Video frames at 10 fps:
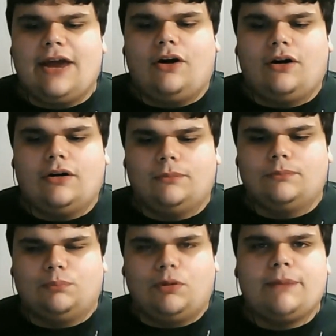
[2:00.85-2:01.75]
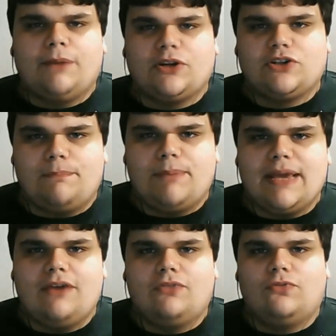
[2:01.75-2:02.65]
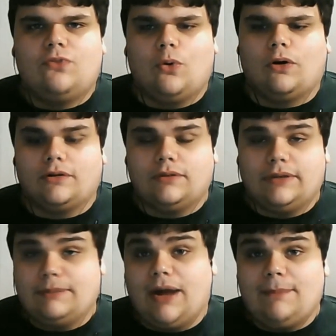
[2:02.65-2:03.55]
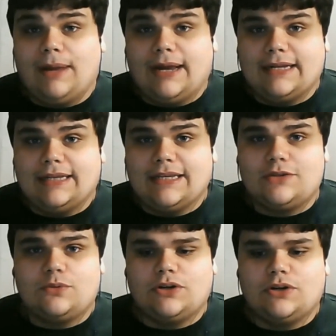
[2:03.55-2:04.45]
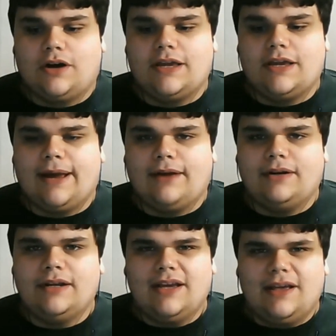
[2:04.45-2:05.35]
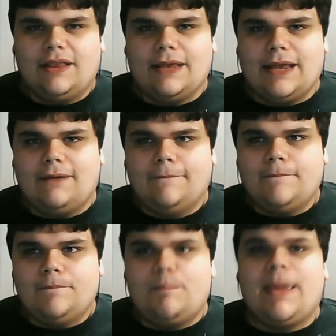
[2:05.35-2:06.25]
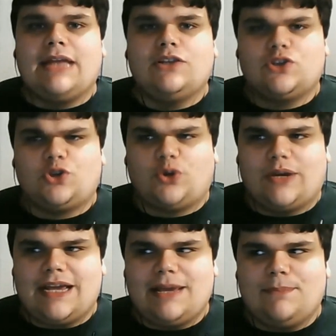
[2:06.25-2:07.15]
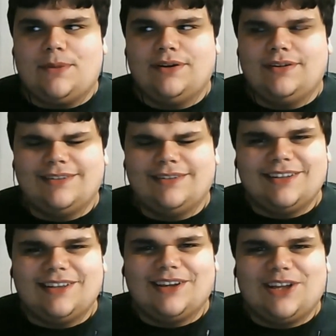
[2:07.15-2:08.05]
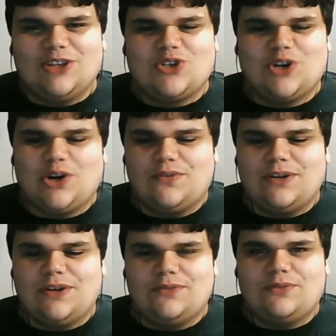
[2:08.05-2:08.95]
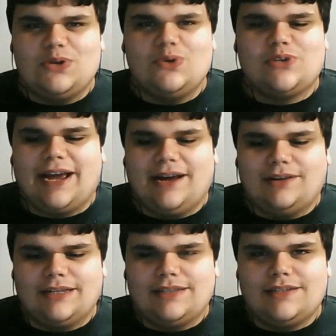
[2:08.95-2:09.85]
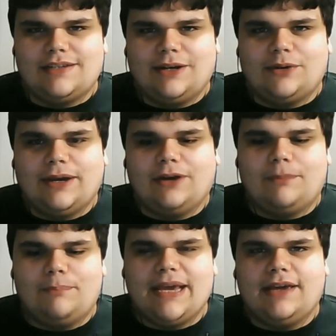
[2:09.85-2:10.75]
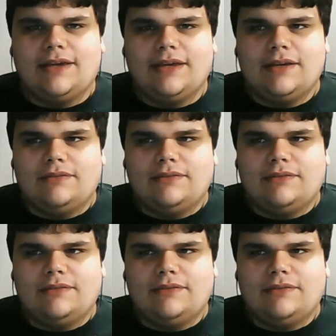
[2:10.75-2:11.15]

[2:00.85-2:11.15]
are pretty much the big four, in my mind at least, when you're talking about the mainstream conservative news outlets. They're the big